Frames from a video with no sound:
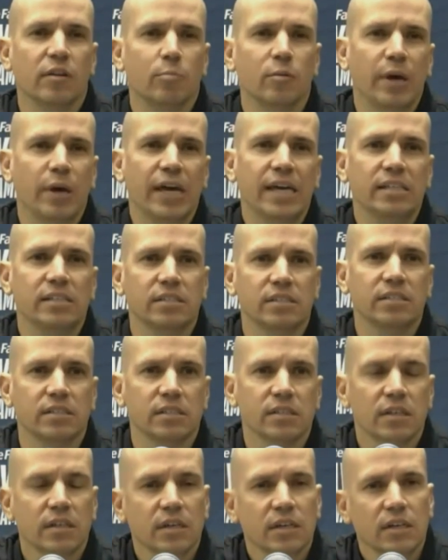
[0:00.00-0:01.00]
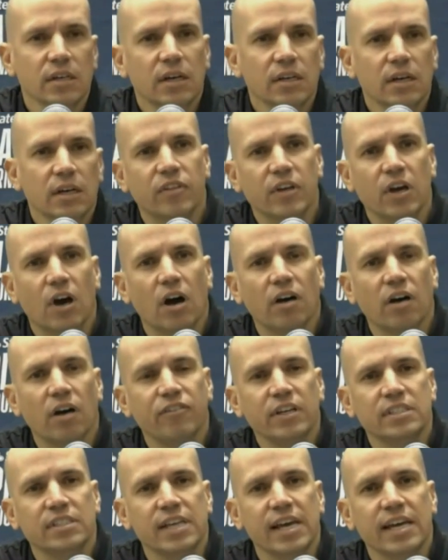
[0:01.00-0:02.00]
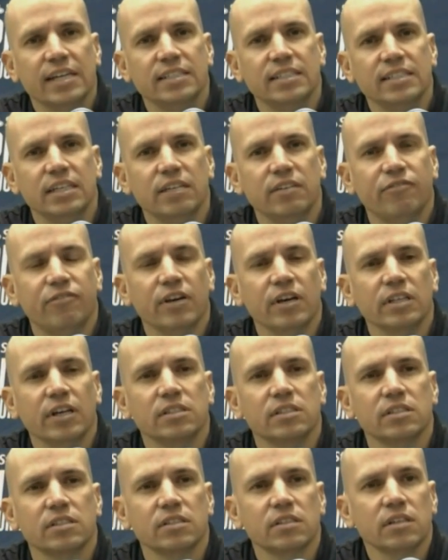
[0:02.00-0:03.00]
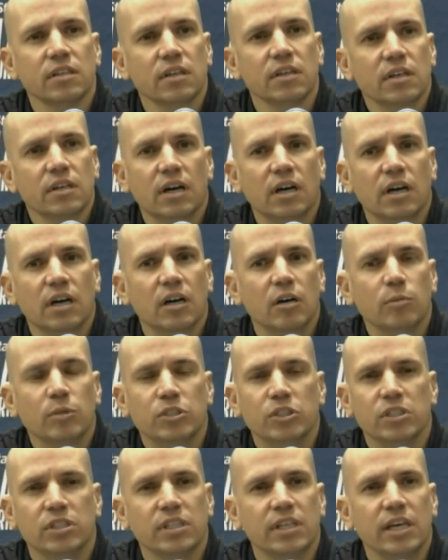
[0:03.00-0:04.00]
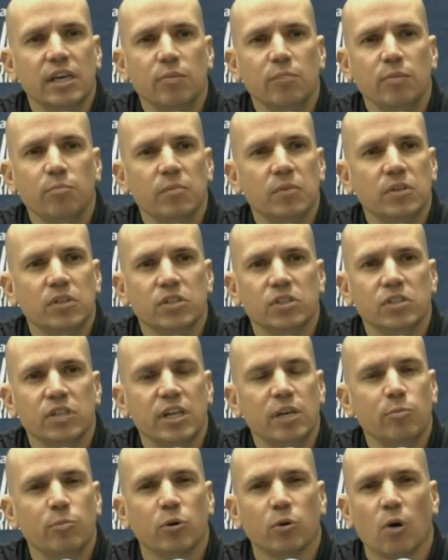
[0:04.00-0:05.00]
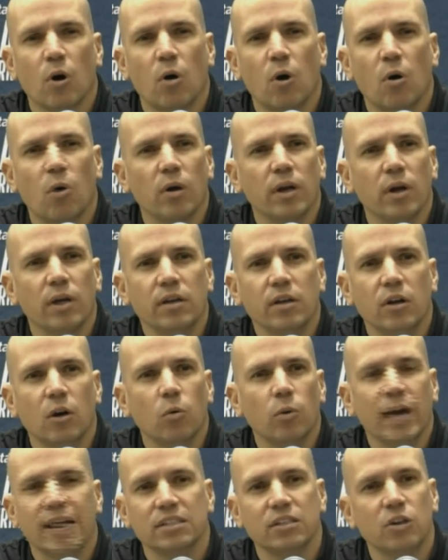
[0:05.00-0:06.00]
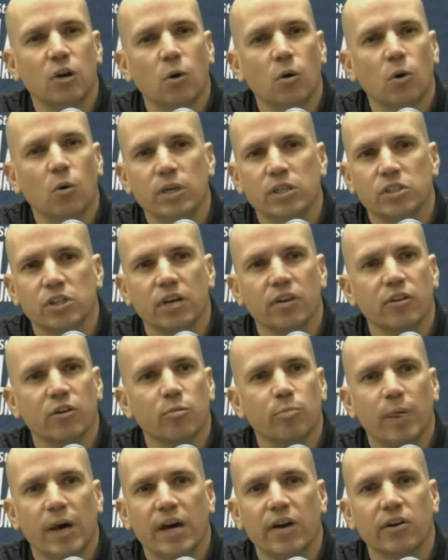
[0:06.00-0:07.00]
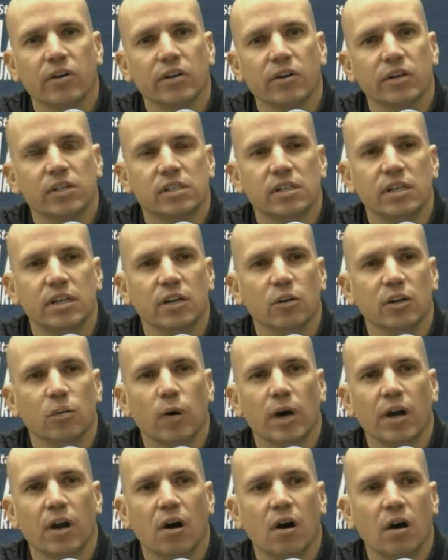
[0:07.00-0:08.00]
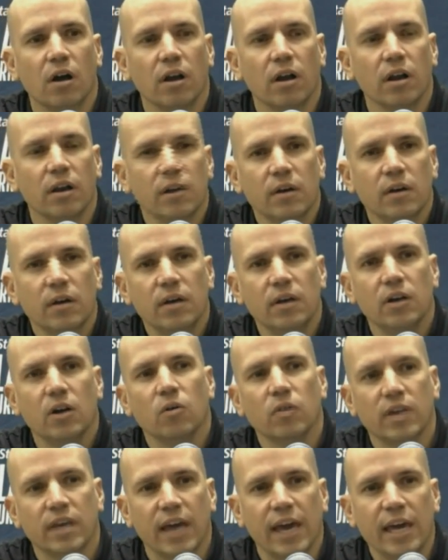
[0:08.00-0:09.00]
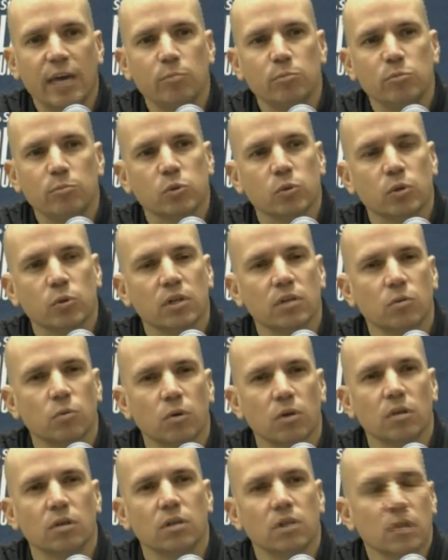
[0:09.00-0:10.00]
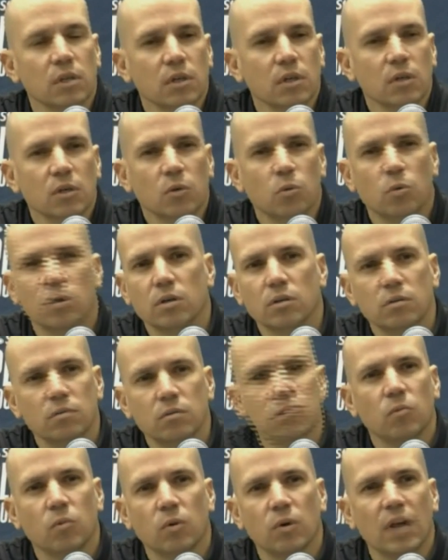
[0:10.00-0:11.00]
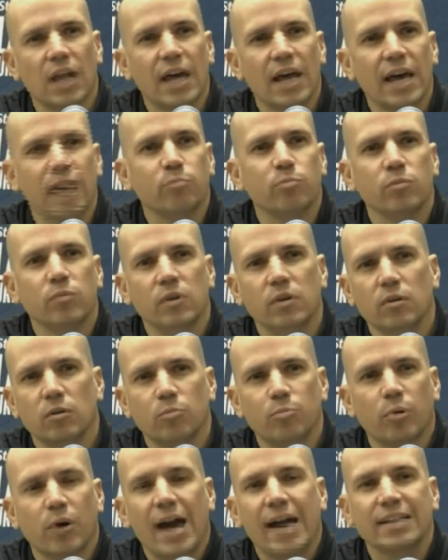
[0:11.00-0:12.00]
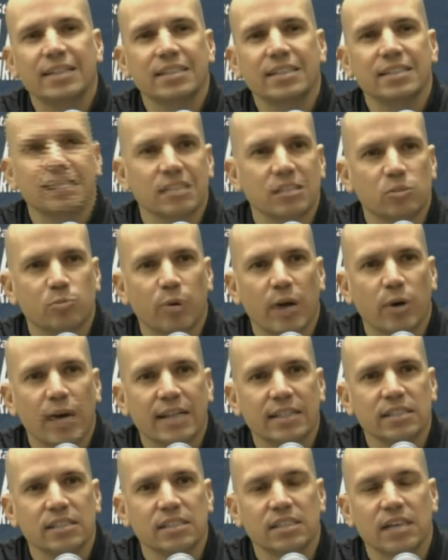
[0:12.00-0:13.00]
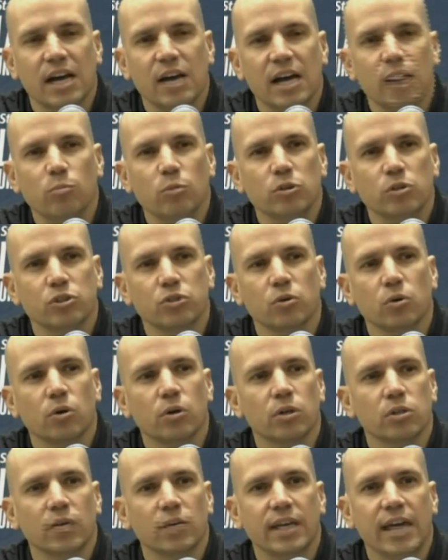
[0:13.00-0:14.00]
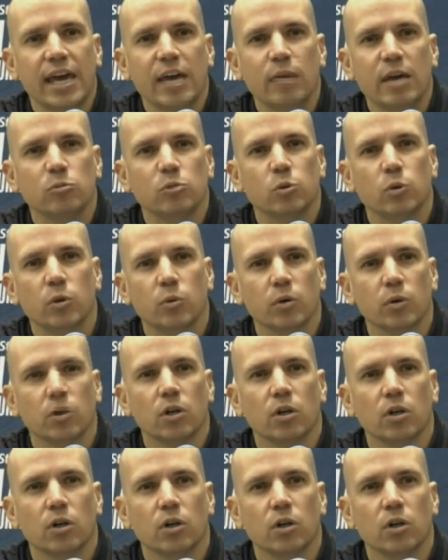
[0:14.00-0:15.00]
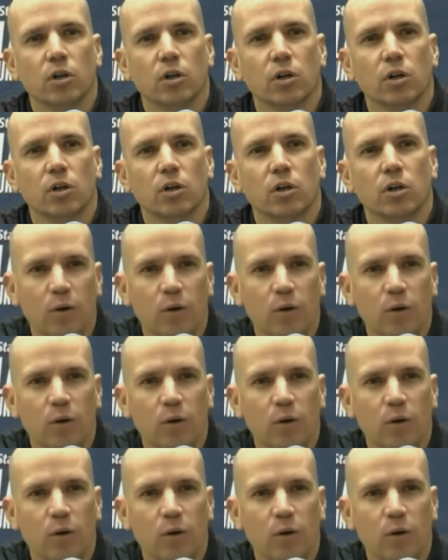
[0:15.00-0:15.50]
the base of the offense and defense, um, and just keep, just keep growing. You know, we got to know each other better as the year went on. You know, the games were, were, were, were like, you know, practices, practice time was shorter. So in games we were learning,